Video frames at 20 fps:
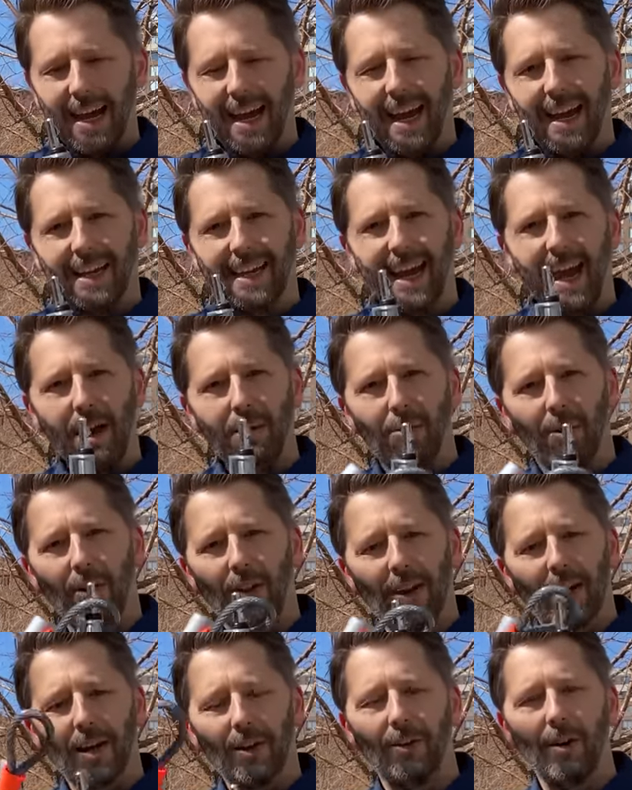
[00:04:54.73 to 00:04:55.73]
a cable
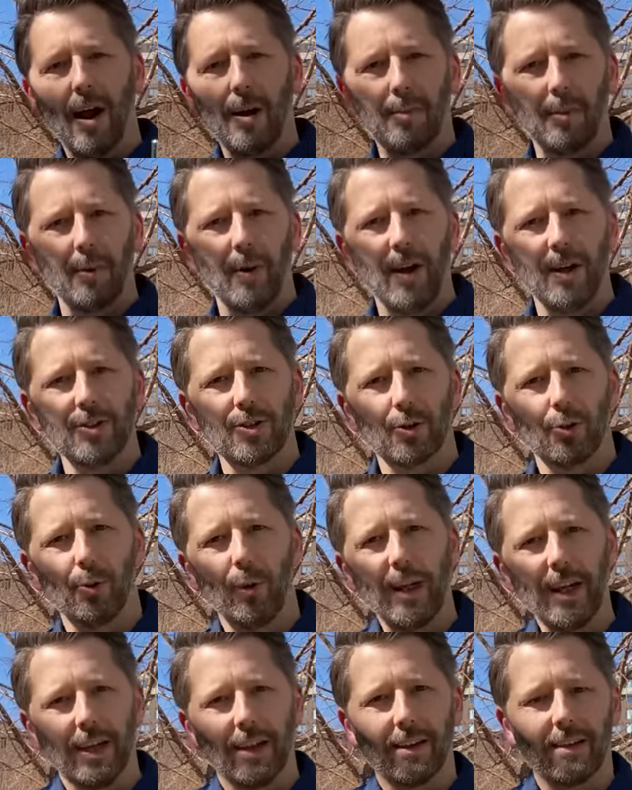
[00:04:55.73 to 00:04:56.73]
that can wrap around your
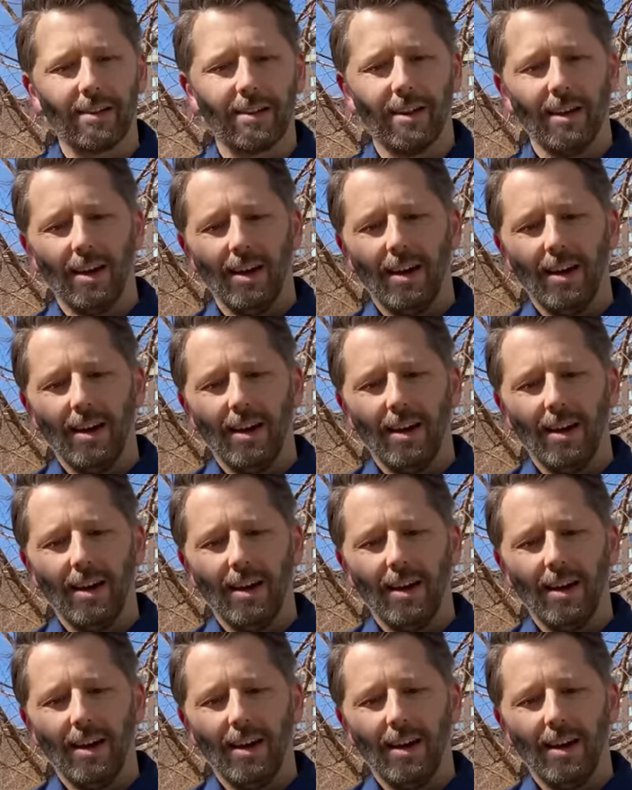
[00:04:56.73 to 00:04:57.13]
wheels